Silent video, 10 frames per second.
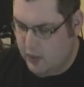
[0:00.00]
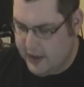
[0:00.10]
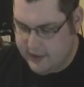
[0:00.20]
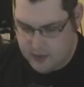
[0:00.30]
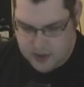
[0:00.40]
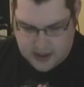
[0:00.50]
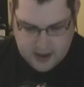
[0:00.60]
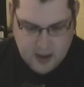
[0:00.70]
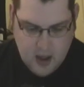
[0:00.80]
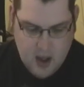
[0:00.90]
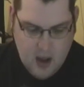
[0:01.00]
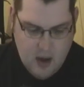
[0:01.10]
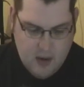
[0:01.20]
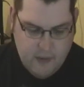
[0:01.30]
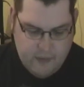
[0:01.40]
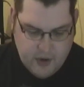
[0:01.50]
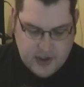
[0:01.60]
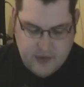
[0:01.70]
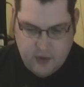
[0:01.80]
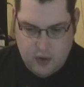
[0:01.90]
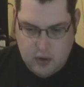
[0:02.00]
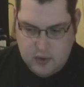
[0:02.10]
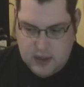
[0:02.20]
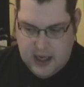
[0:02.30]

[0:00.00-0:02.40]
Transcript: Right, okay. First of all,